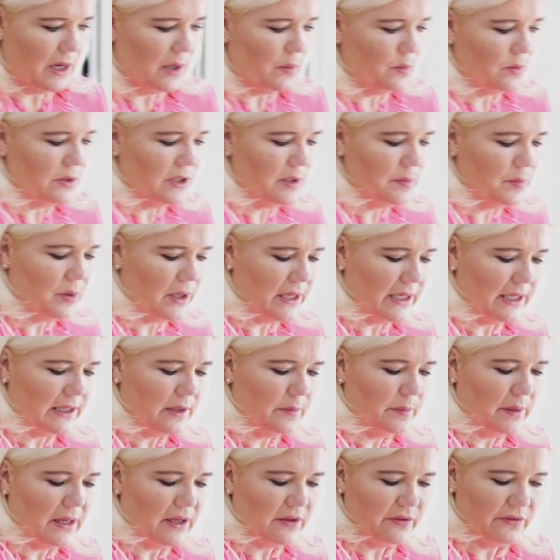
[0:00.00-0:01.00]
You might want to put a
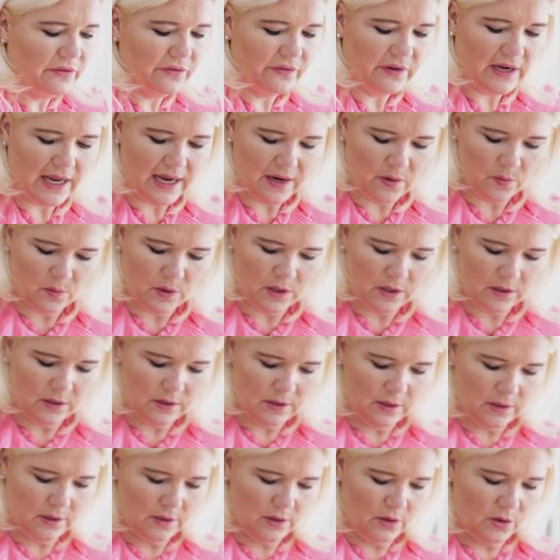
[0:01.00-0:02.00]
little bit of flour
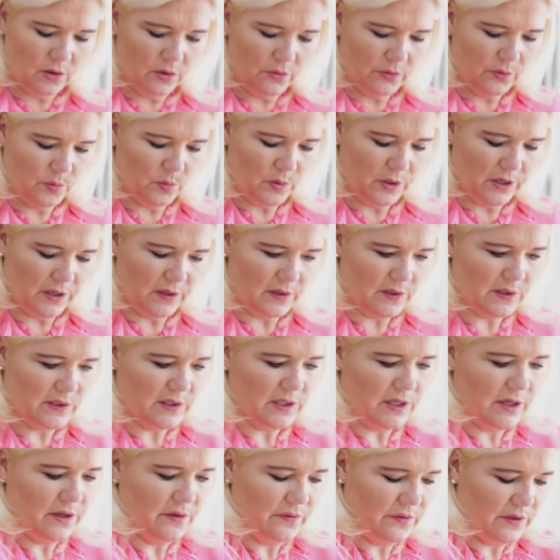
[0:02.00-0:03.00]
on the work
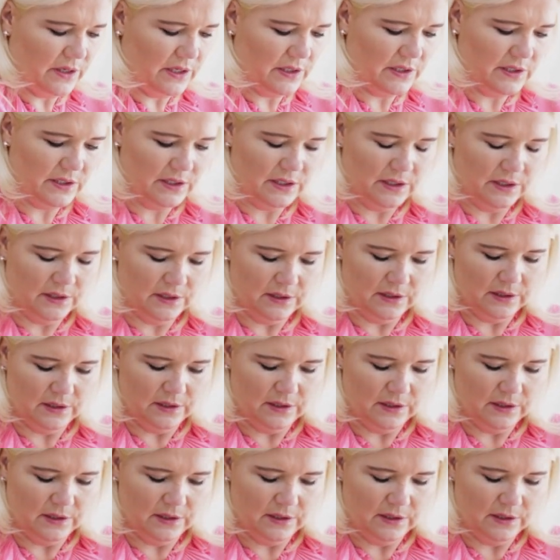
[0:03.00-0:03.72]
surface.